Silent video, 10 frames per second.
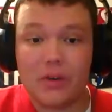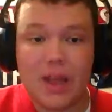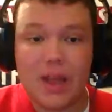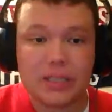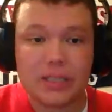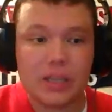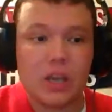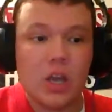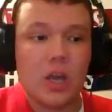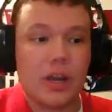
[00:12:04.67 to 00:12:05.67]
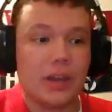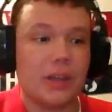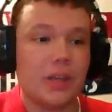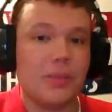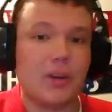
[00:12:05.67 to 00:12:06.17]
Mrazek. I
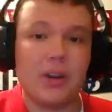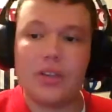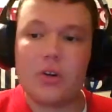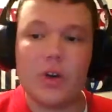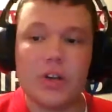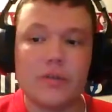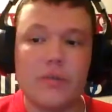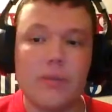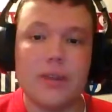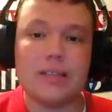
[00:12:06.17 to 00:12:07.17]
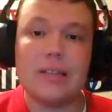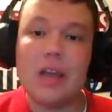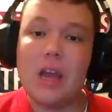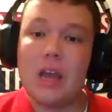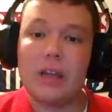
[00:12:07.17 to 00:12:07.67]
think. But another question for me is,
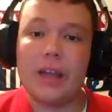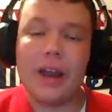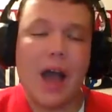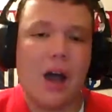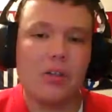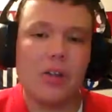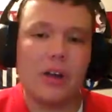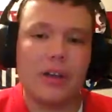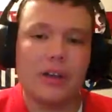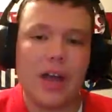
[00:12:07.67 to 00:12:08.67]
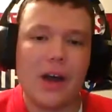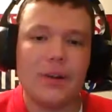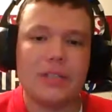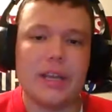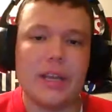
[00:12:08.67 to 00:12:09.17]
and how
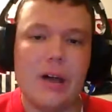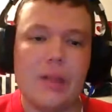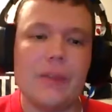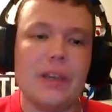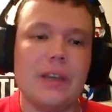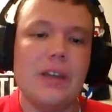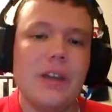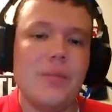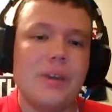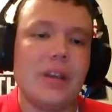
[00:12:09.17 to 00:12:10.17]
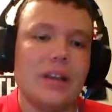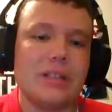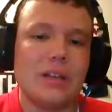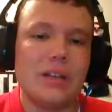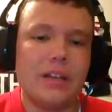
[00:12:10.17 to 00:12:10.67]
long can Howard stay healthy?
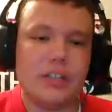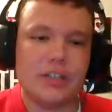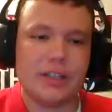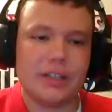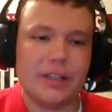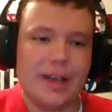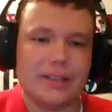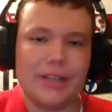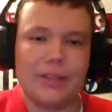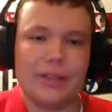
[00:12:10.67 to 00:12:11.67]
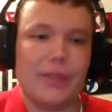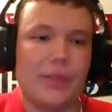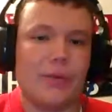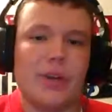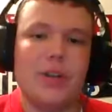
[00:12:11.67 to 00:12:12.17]
Because each of the last
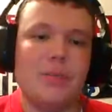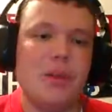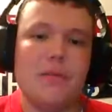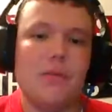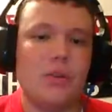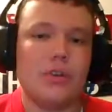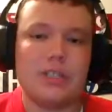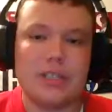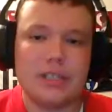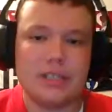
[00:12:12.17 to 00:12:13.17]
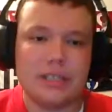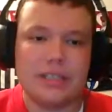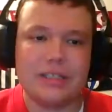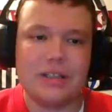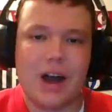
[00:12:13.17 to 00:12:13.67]
3, maybe 4
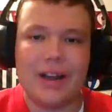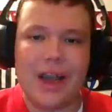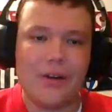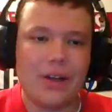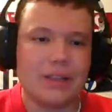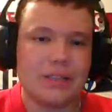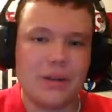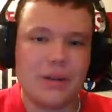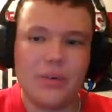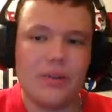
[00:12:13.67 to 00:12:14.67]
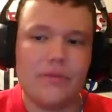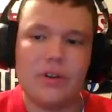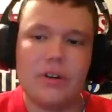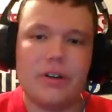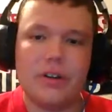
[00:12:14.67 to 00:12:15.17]
seasons, he's gone out at some
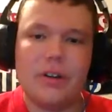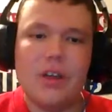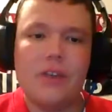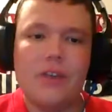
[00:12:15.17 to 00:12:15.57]
point for